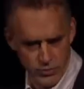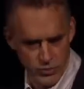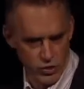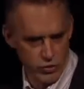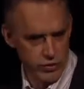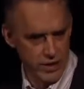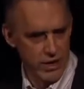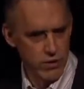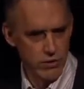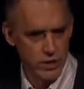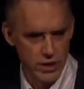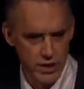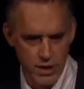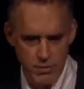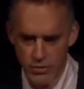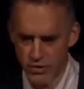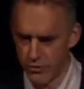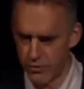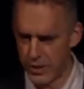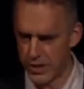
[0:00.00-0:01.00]
no doubt a
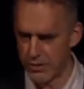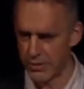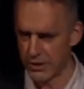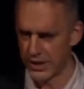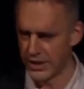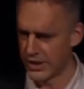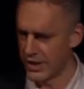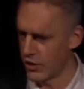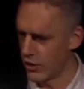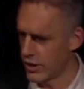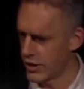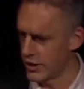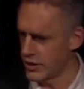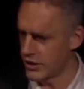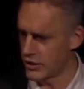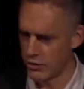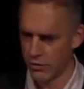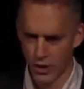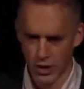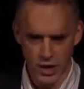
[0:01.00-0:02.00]
number of people in the
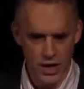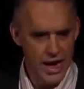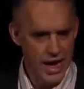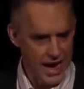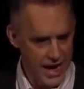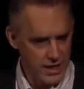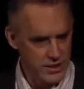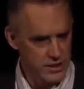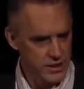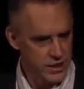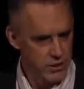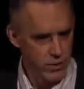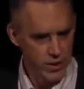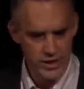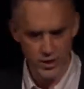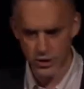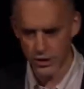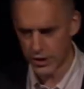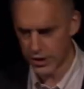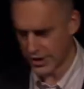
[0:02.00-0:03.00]
audience who are actually
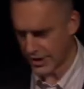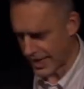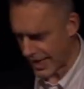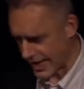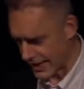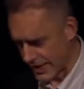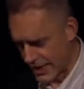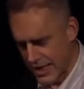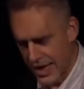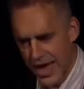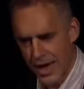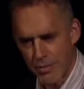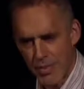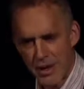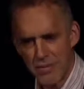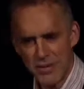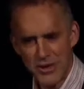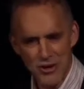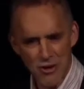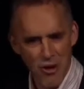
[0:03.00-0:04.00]
quite good at that. And
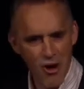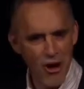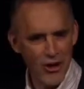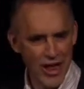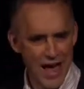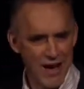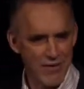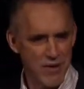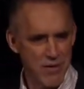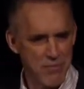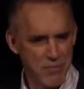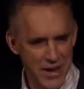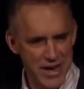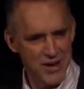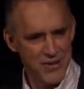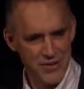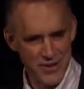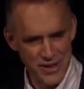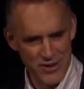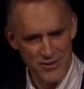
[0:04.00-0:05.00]
maybe you all have a
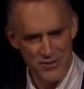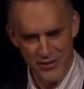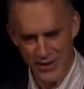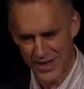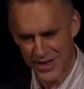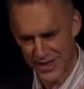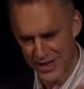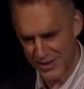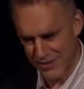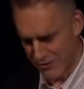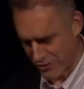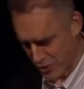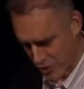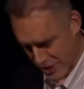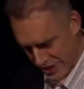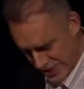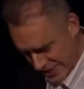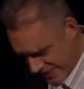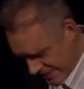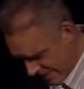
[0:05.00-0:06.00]
bit of an affinity
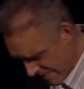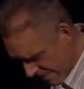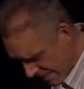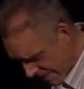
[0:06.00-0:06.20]
for it.